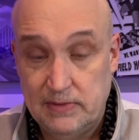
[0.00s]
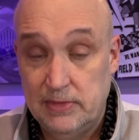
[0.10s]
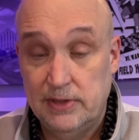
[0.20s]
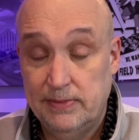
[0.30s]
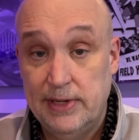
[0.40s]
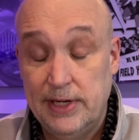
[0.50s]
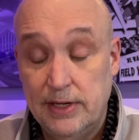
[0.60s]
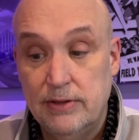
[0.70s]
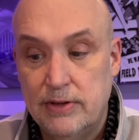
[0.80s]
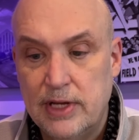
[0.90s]
among many
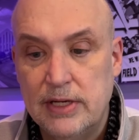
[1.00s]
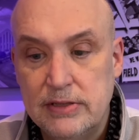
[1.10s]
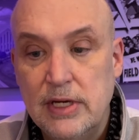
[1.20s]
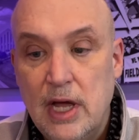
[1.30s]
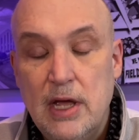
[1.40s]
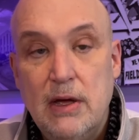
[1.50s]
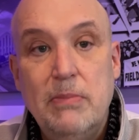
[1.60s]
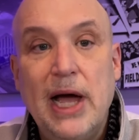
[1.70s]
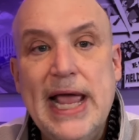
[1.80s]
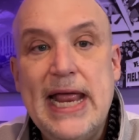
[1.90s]
other things.
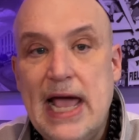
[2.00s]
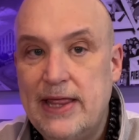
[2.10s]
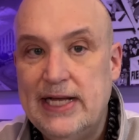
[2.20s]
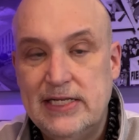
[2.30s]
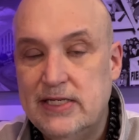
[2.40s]
But anyhow, that's